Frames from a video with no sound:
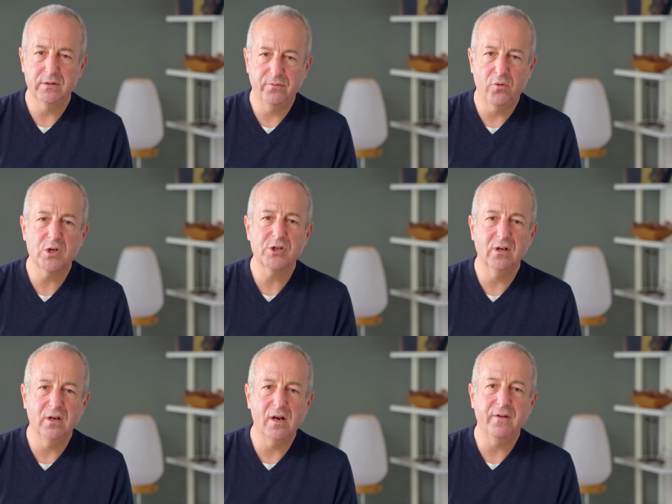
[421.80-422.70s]

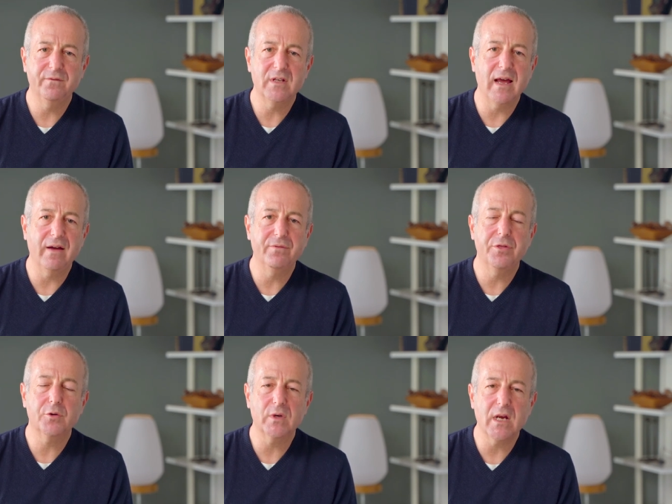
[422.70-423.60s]
fortunate enough to have
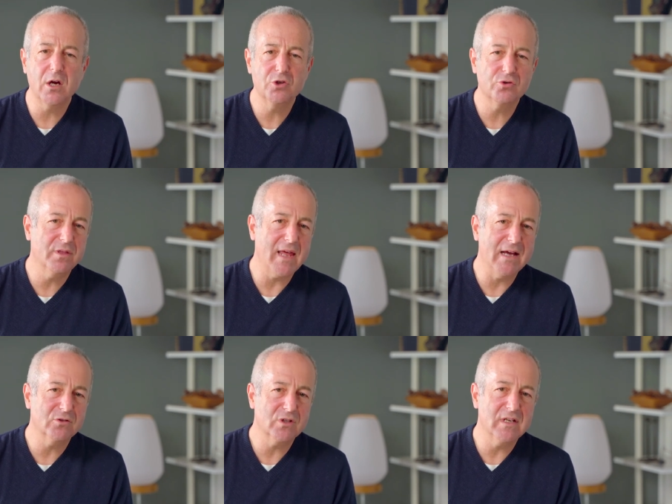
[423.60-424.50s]

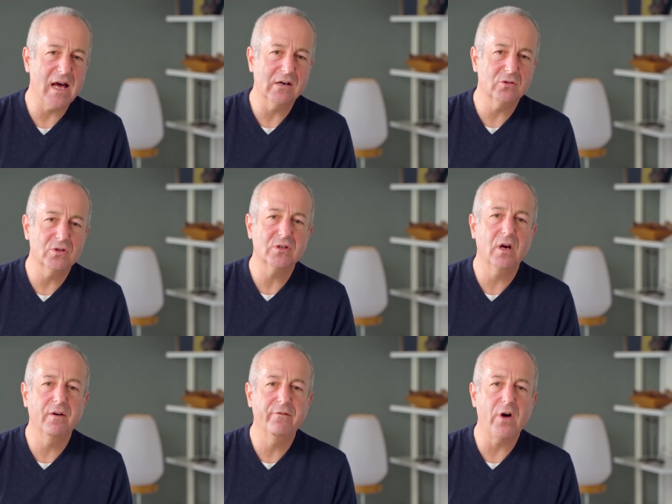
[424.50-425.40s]
$300,000
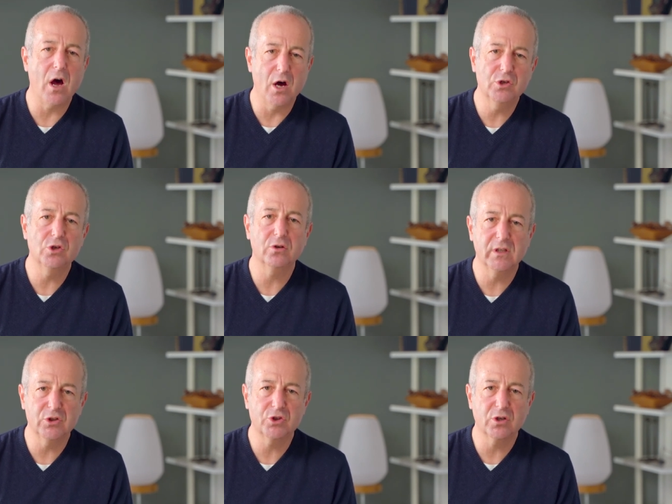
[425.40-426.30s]
of
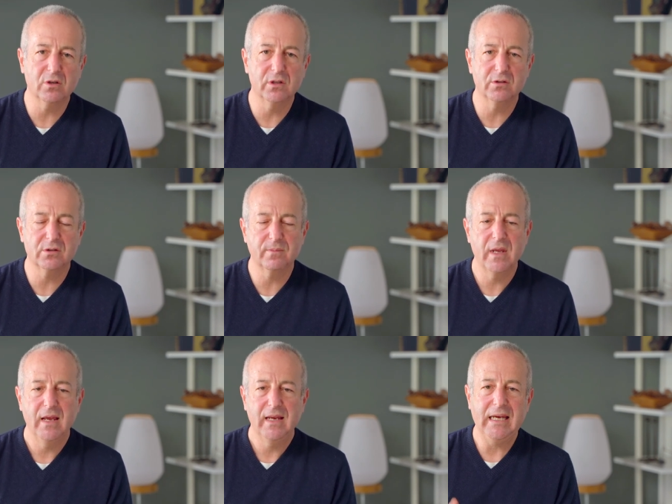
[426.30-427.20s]
underinsurance.
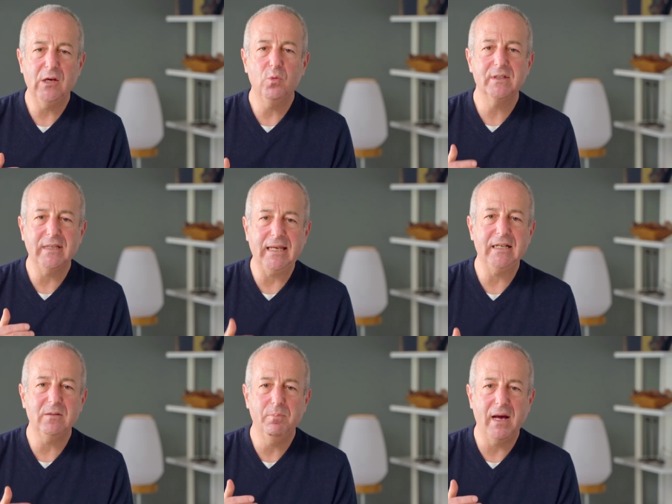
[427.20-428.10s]
He was
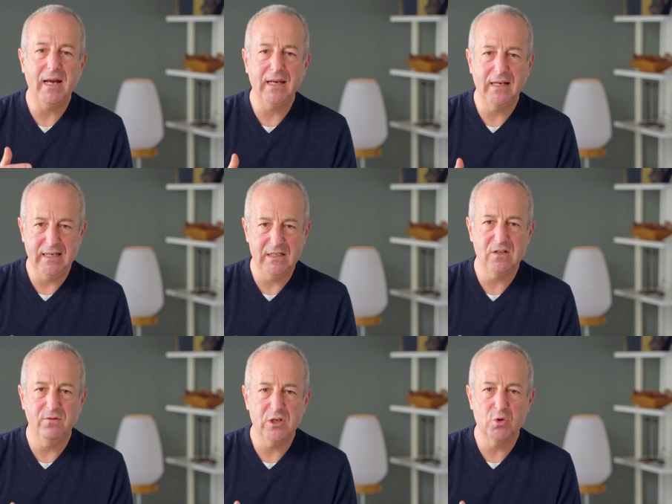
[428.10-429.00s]
hit by an
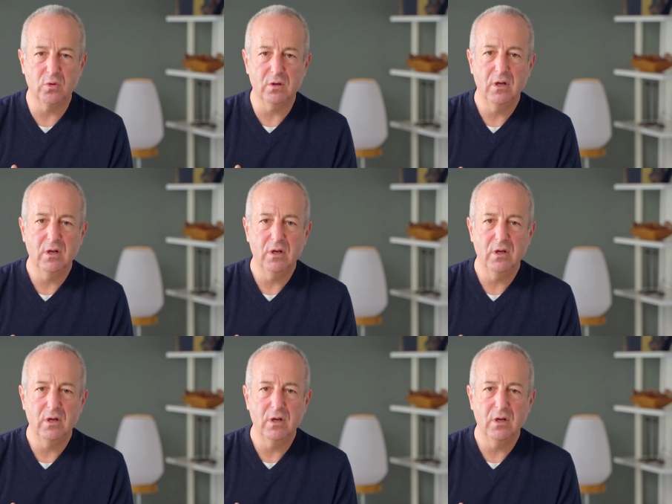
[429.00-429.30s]
individual